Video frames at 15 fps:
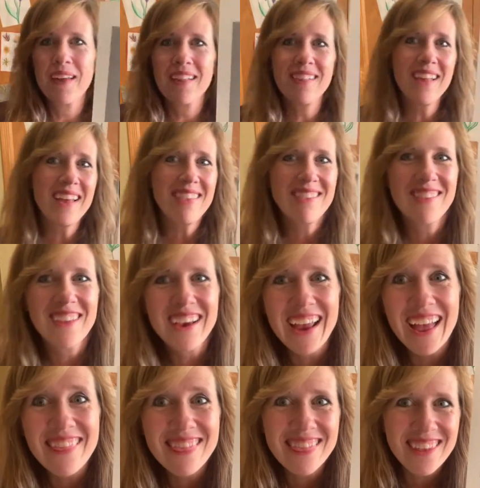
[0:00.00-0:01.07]
Let's look
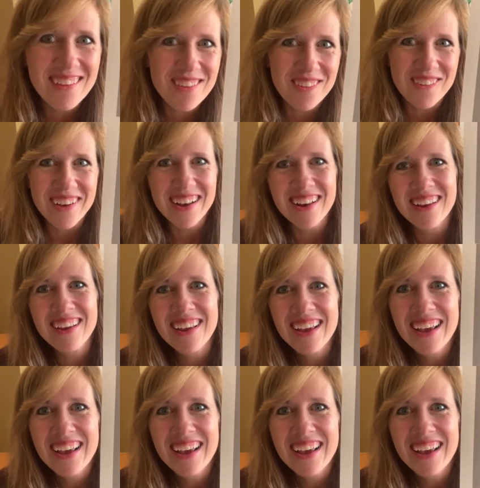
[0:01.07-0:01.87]
at this one.